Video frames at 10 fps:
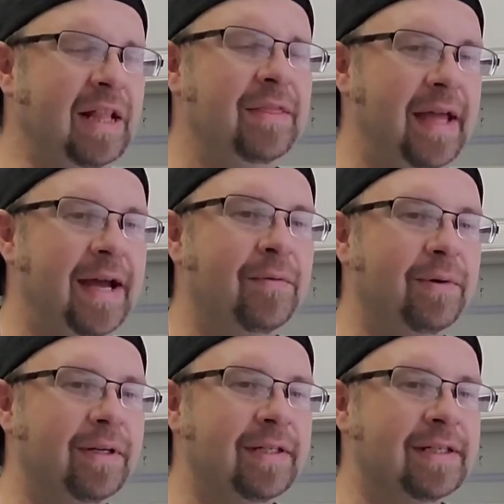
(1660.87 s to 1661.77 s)
That
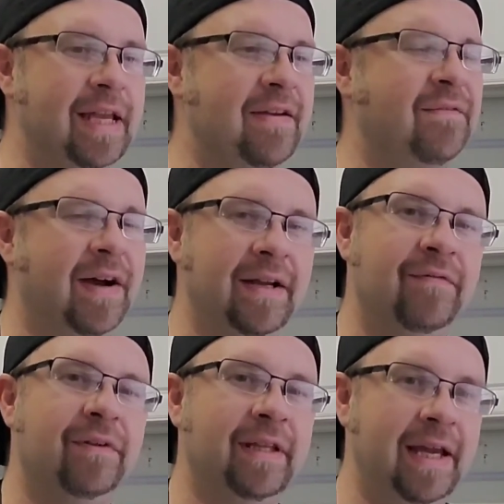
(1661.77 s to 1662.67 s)
was a fight
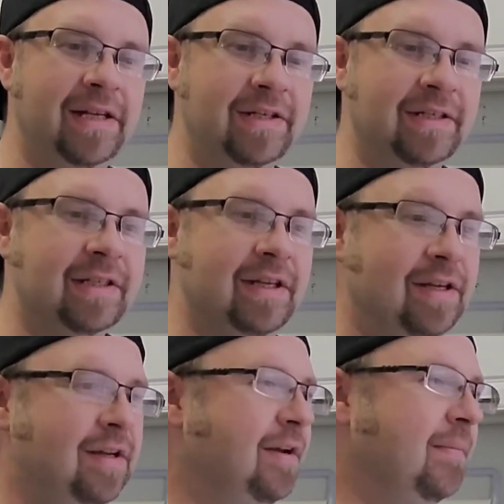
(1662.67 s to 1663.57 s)
for the ages.
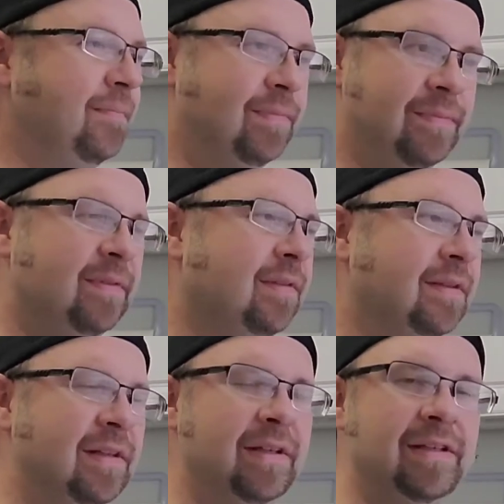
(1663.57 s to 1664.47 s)

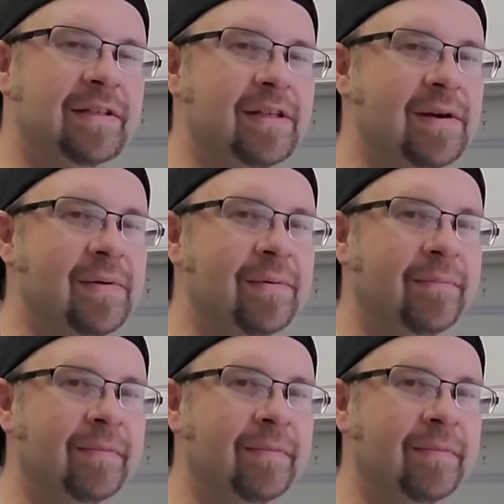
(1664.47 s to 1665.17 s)
So,